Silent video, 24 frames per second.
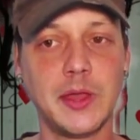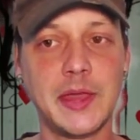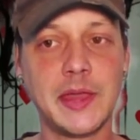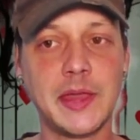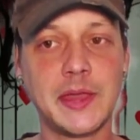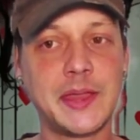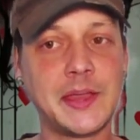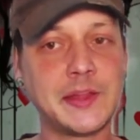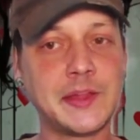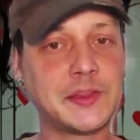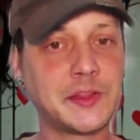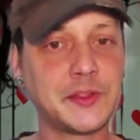it
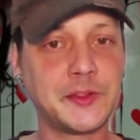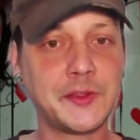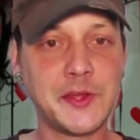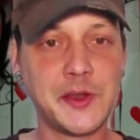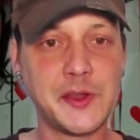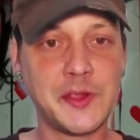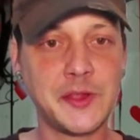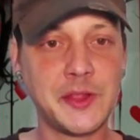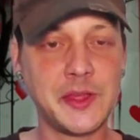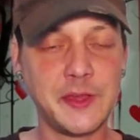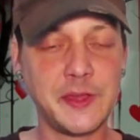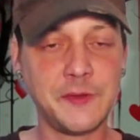gets a
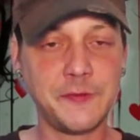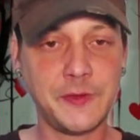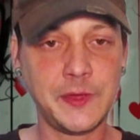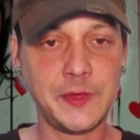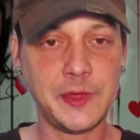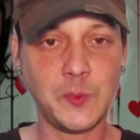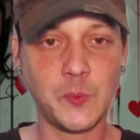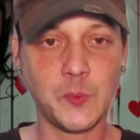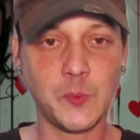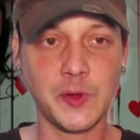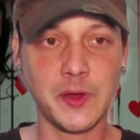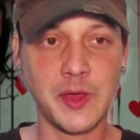little
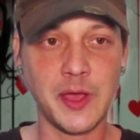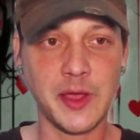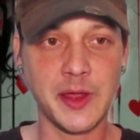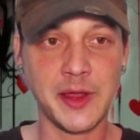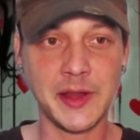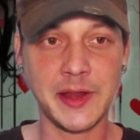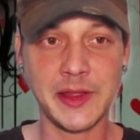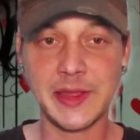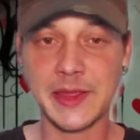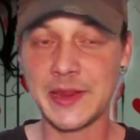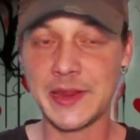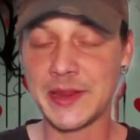iffy. We're not
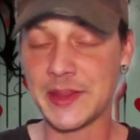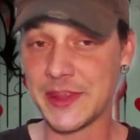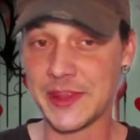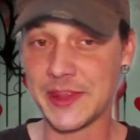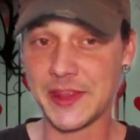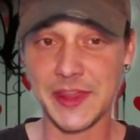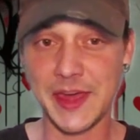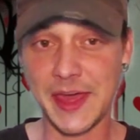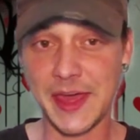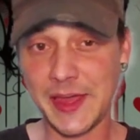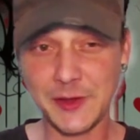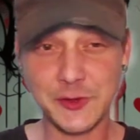going to
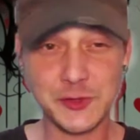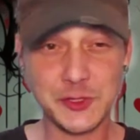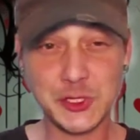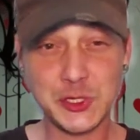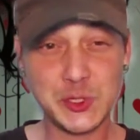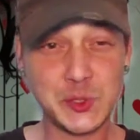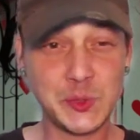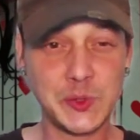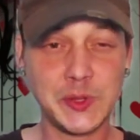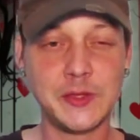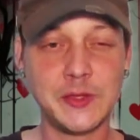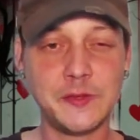get that
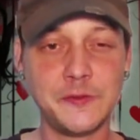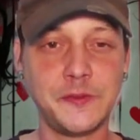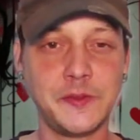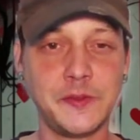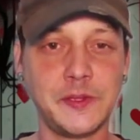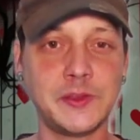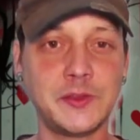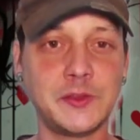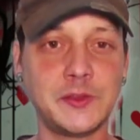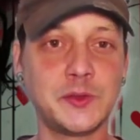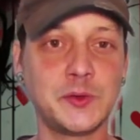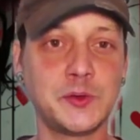too iffy
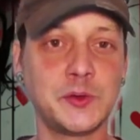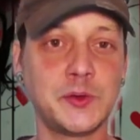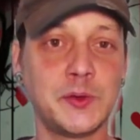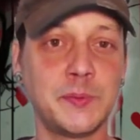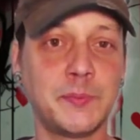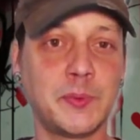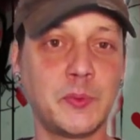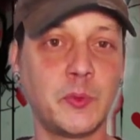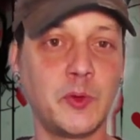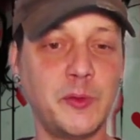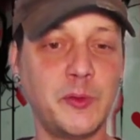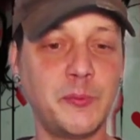into it,
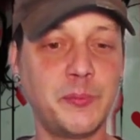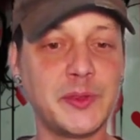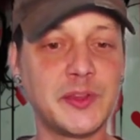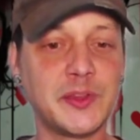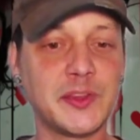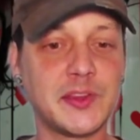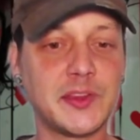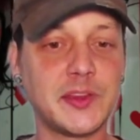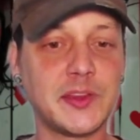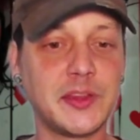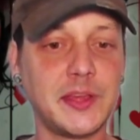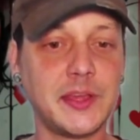but we've been
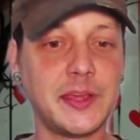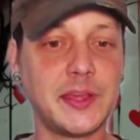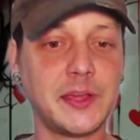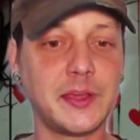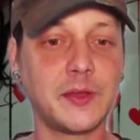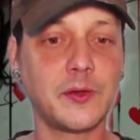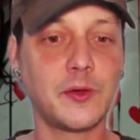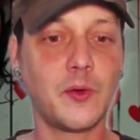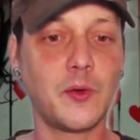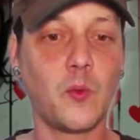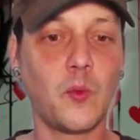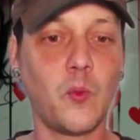
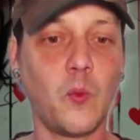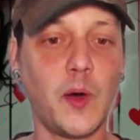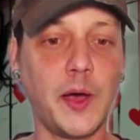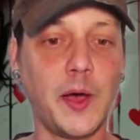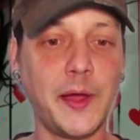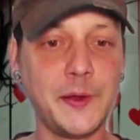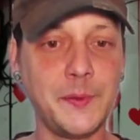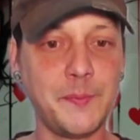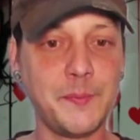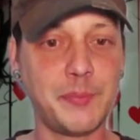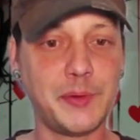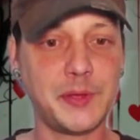seeing
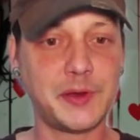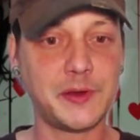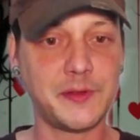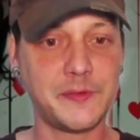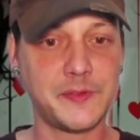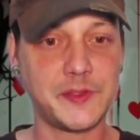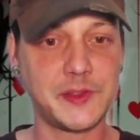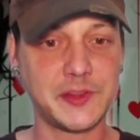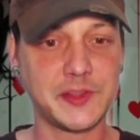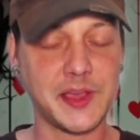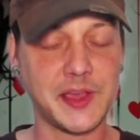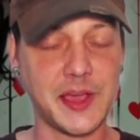quite a bit of
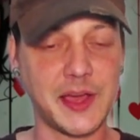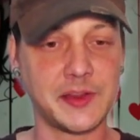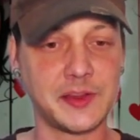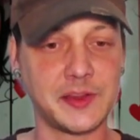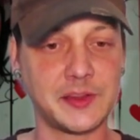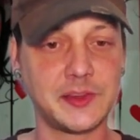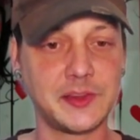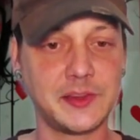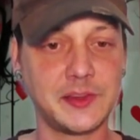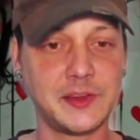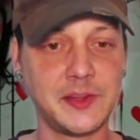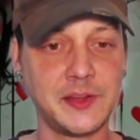this kind of
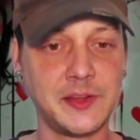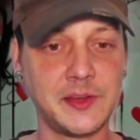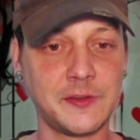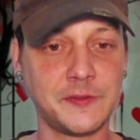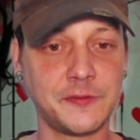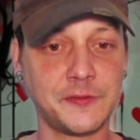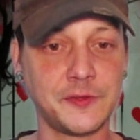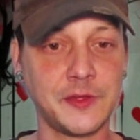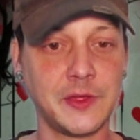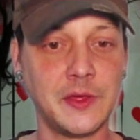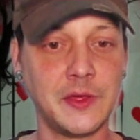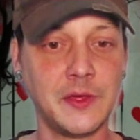
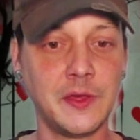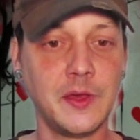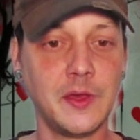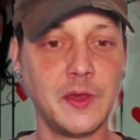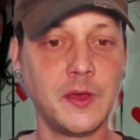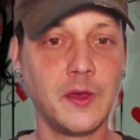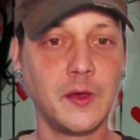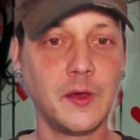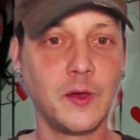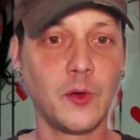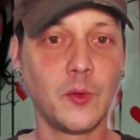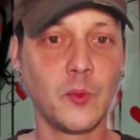stuff
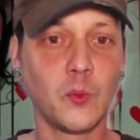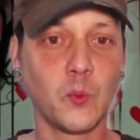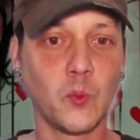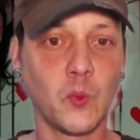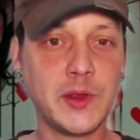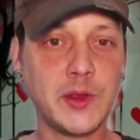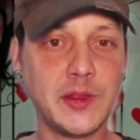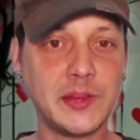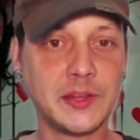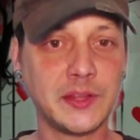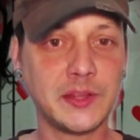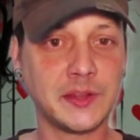
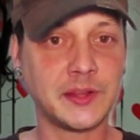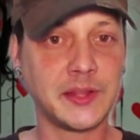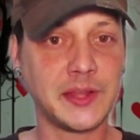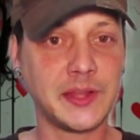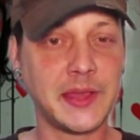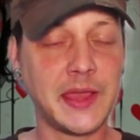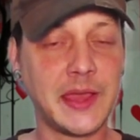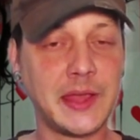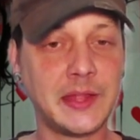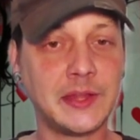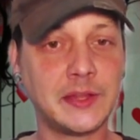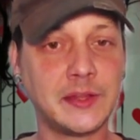
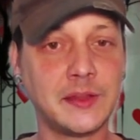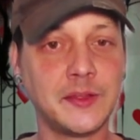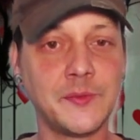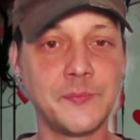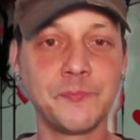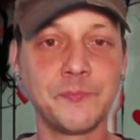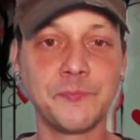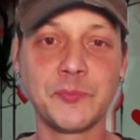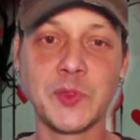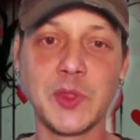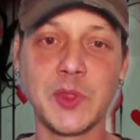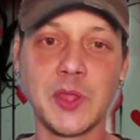recently. And
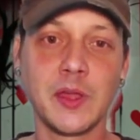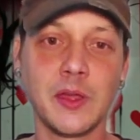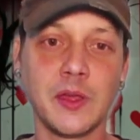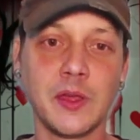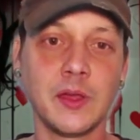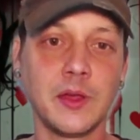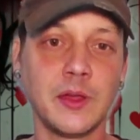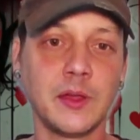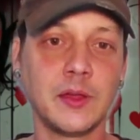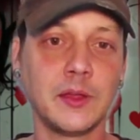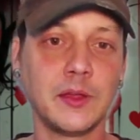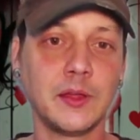
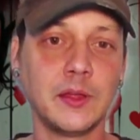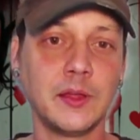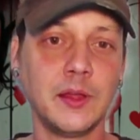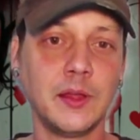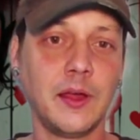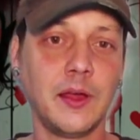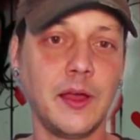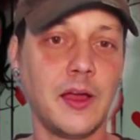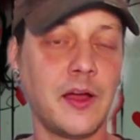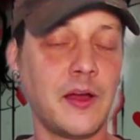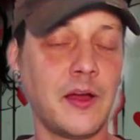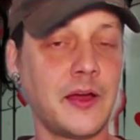
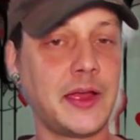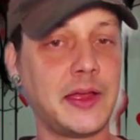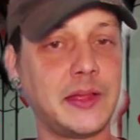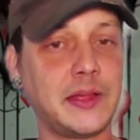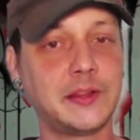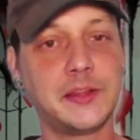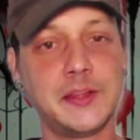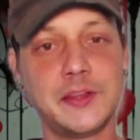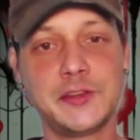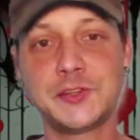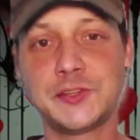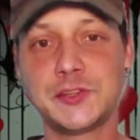all right,
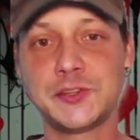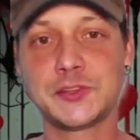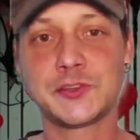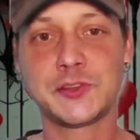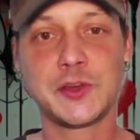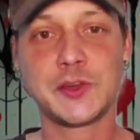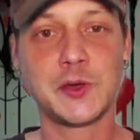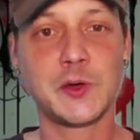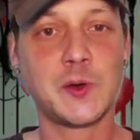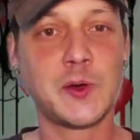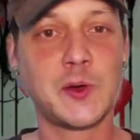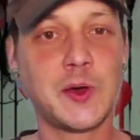let's just
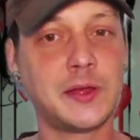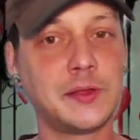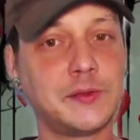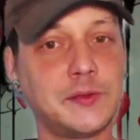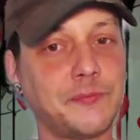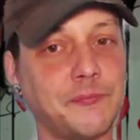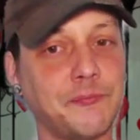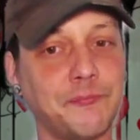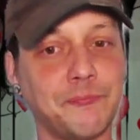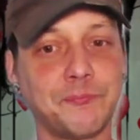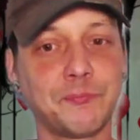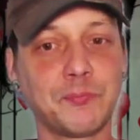go.
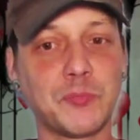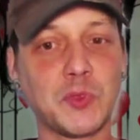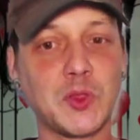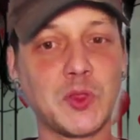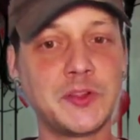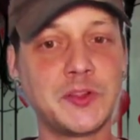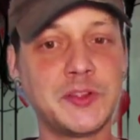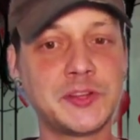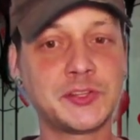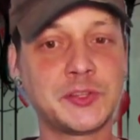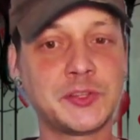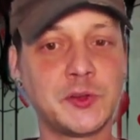
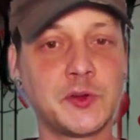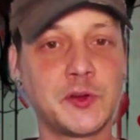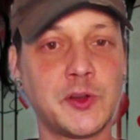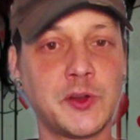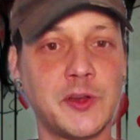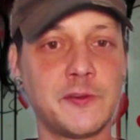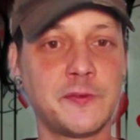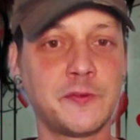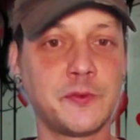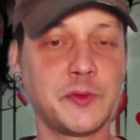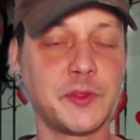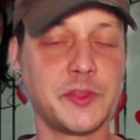Let's start
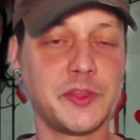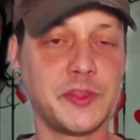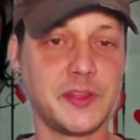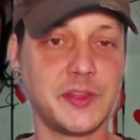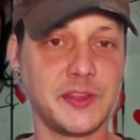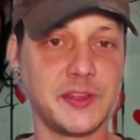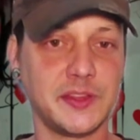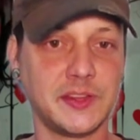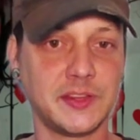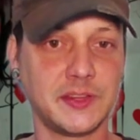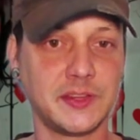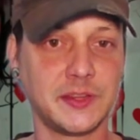off with
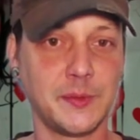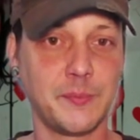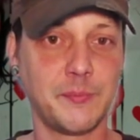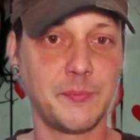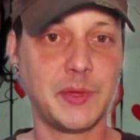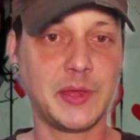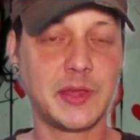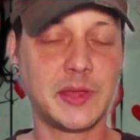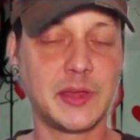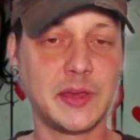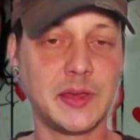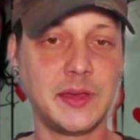this
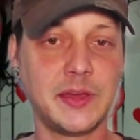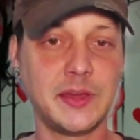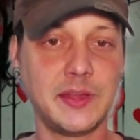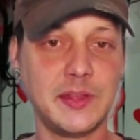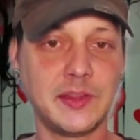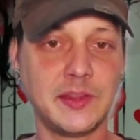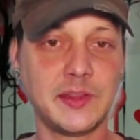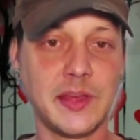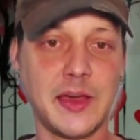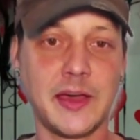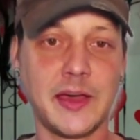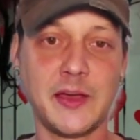
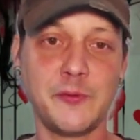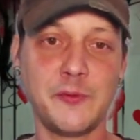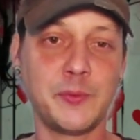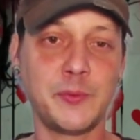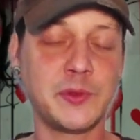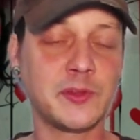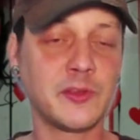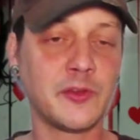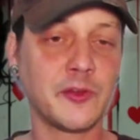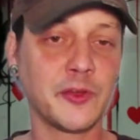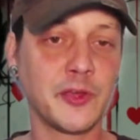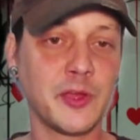because I've
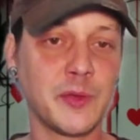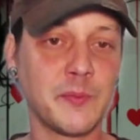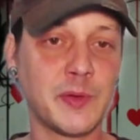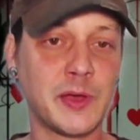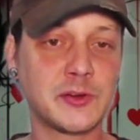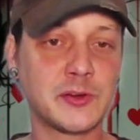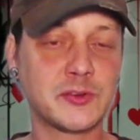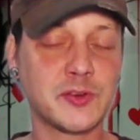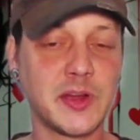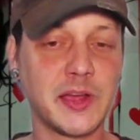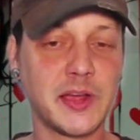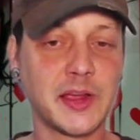been talking
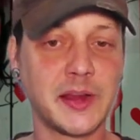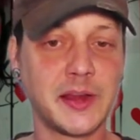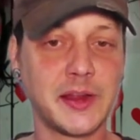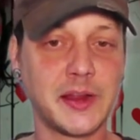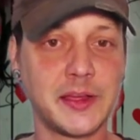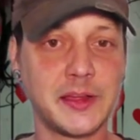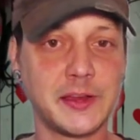about Dragon